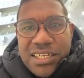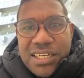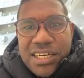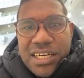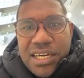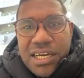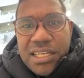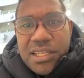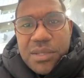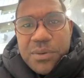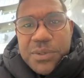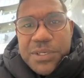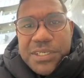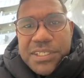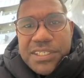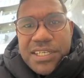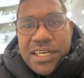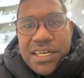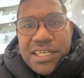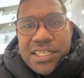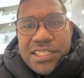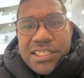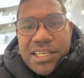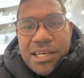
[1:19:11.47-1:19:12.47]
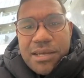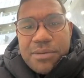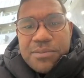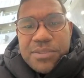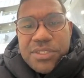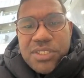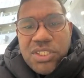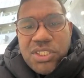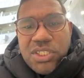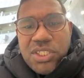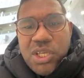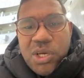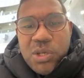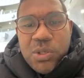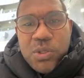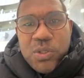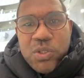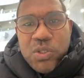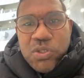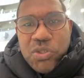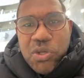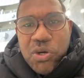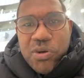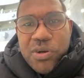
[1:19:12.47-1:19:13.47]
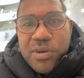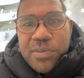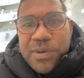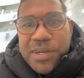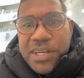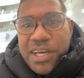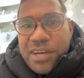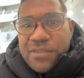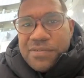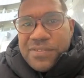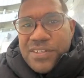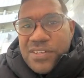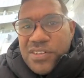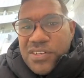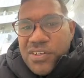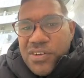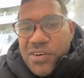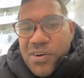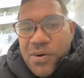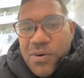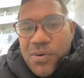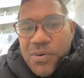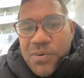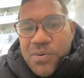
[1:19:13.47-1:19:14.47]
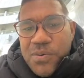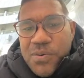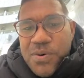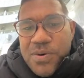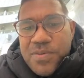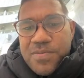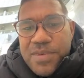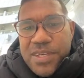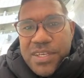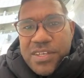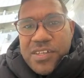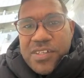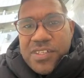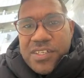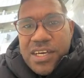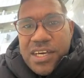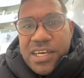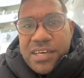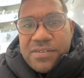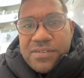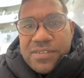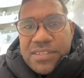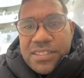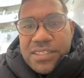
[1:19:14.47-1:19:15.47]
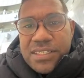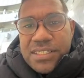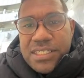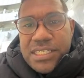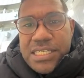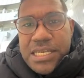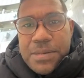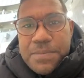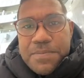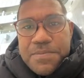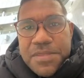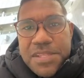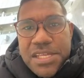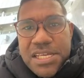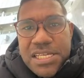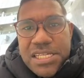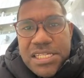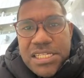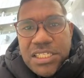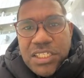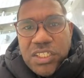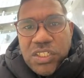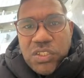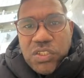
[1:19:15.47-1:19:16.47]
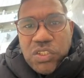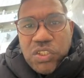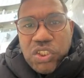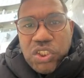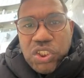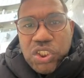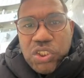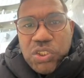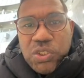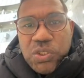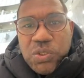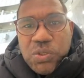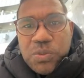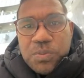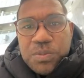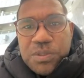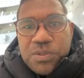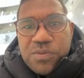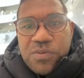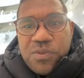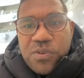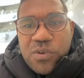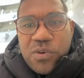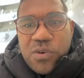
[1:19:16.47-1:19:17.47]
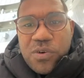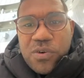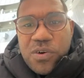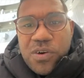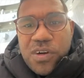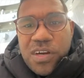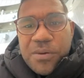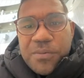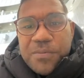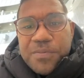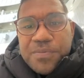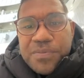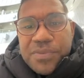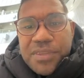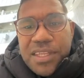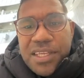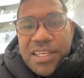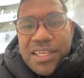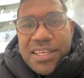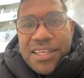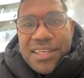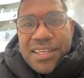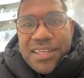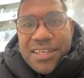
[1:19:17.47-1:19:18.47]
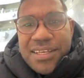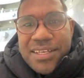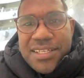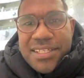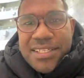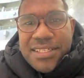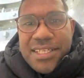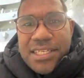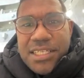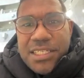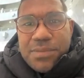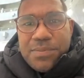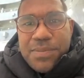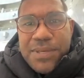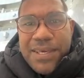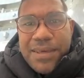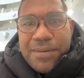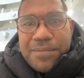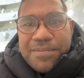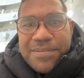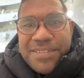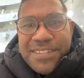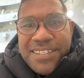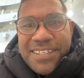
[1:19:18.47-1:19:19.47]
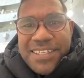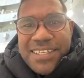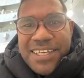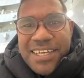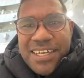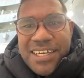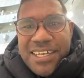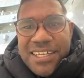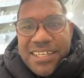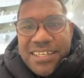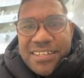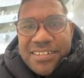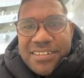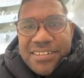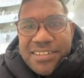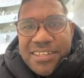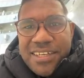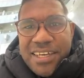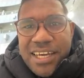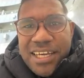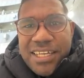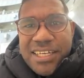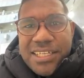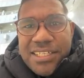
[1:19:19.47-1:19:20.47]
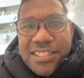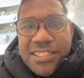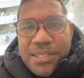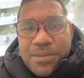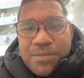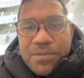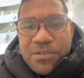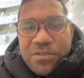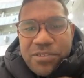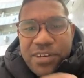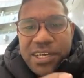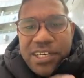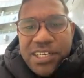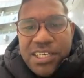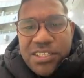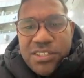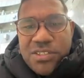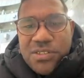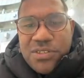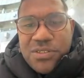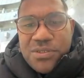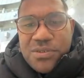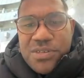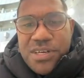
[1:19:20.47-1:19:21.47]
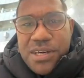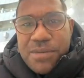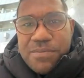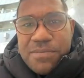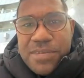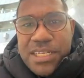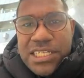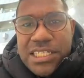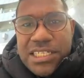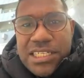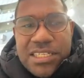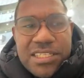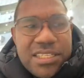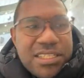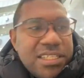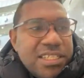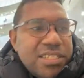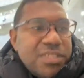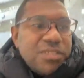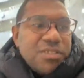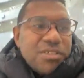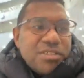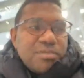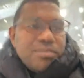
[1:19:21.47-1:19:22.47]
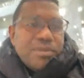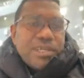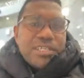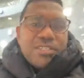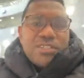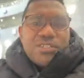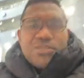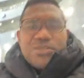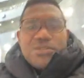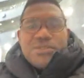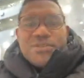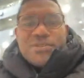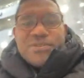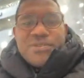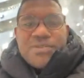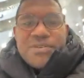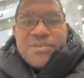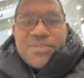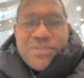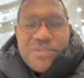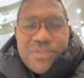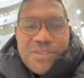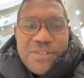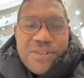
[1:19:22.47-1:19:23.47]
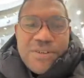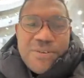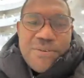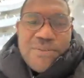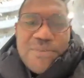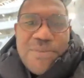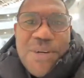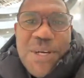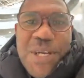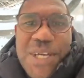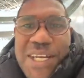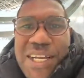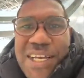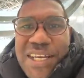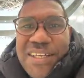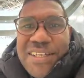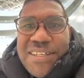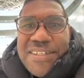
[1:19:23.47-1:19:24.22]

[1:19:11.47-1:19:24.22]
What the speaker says: Otherwise guys, I'm so sorry, but I have to go because I have something to do before 6 p.m. Yeah, I need some writing to do. I need to go back to writing.